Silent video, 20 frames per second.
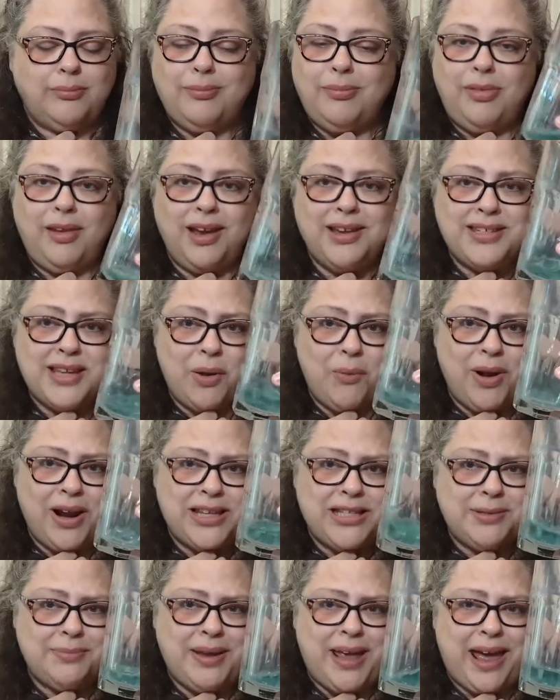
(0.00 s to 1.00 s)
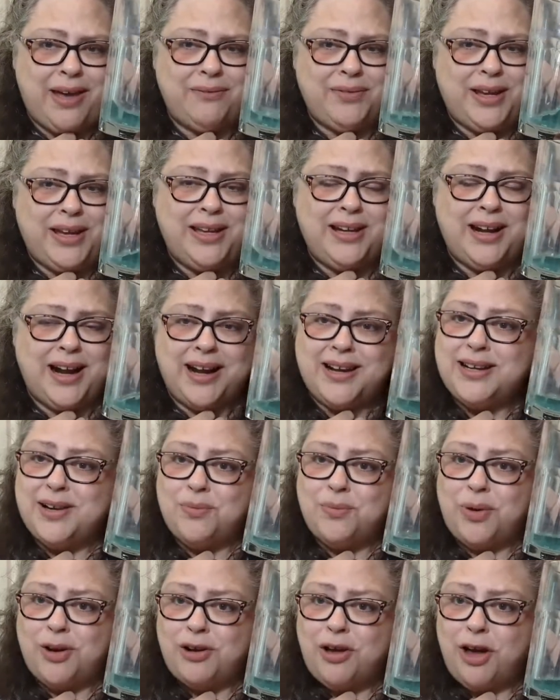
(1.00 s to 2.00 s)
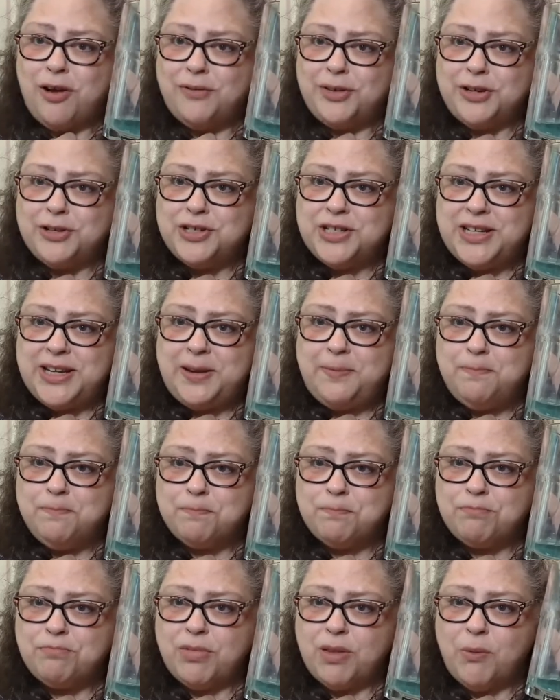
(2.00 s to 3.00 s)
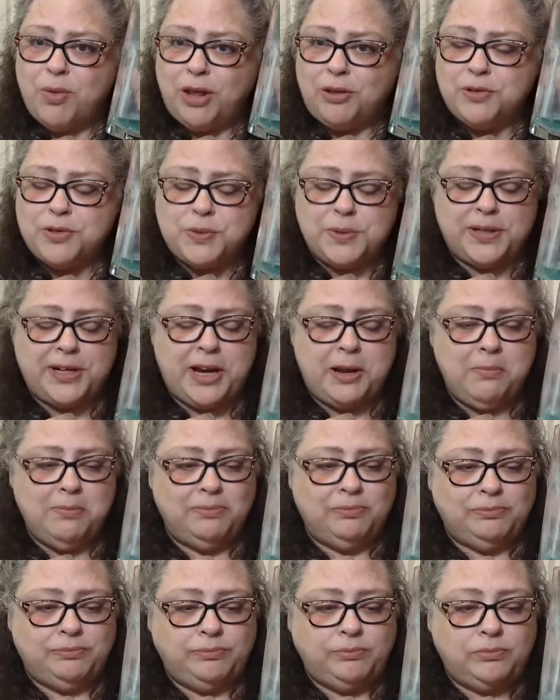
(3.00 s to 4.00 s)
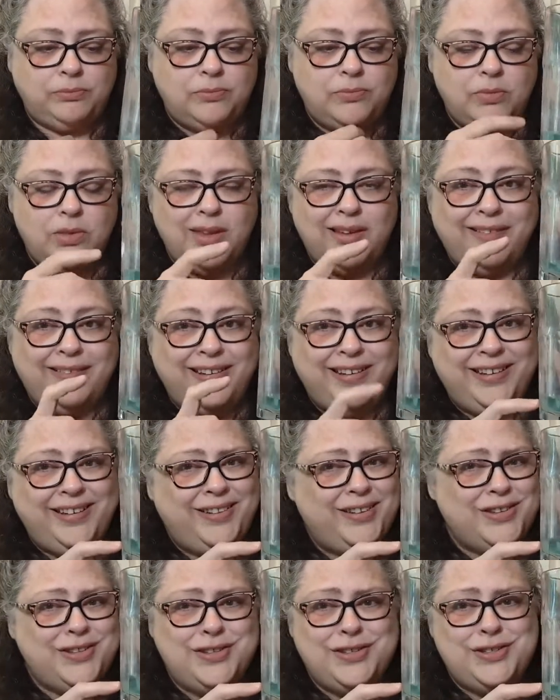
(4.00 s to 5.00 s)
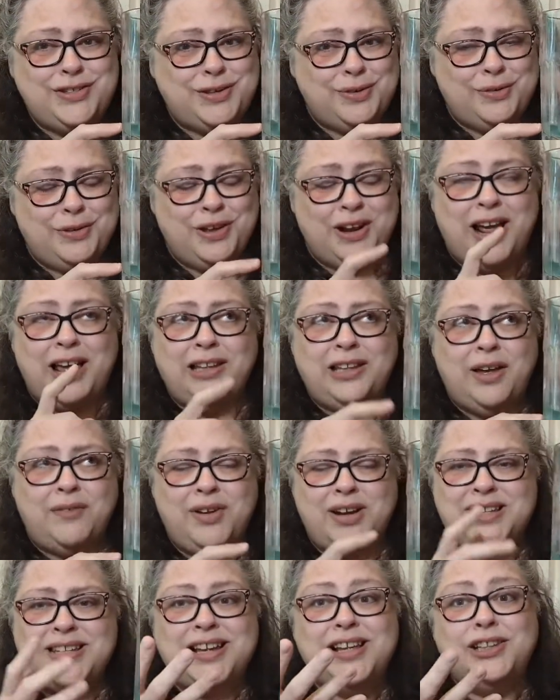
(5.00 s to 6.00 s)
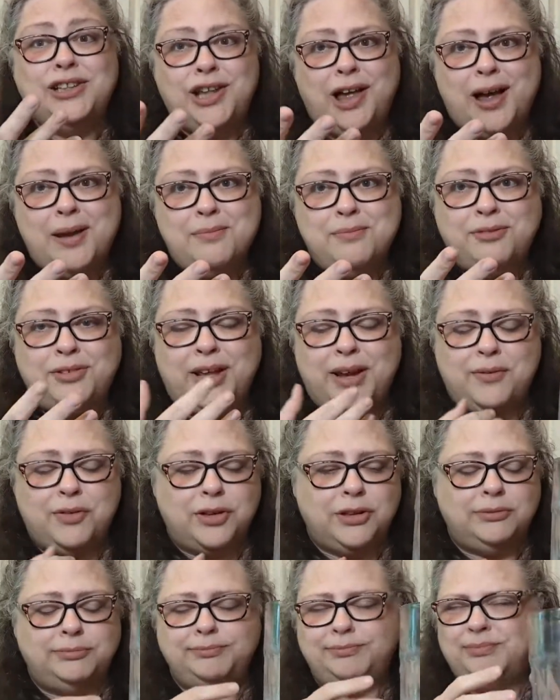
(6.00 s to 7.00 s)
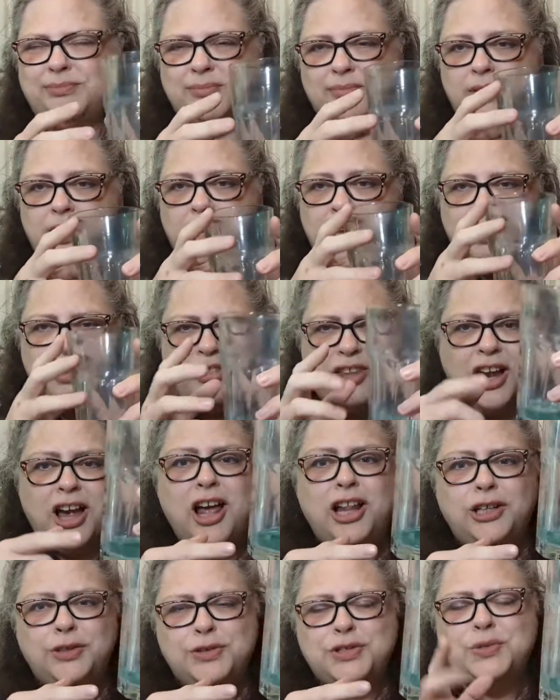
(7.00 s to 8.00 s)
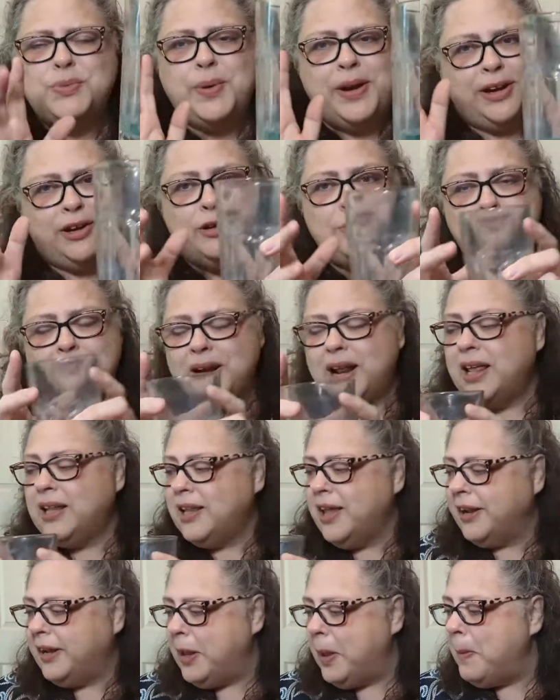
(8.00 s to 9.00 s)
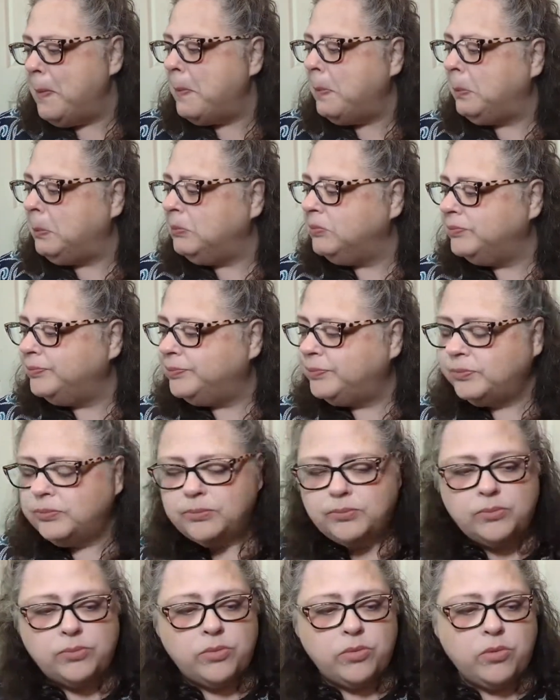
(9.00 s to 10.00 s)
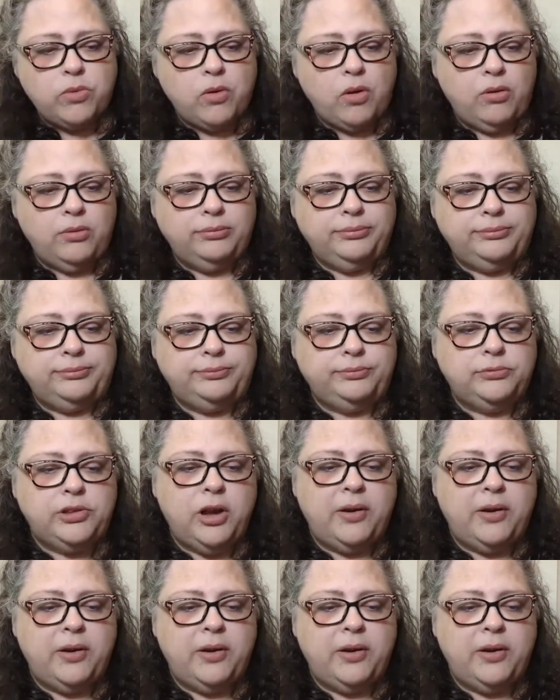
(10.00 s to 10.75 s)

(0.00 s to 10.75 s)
Because I wanted some caffeine and I didn't want coffee or tea while I was working. This is so good. I love it. I think a lime flavor. The color is weird, but I like it.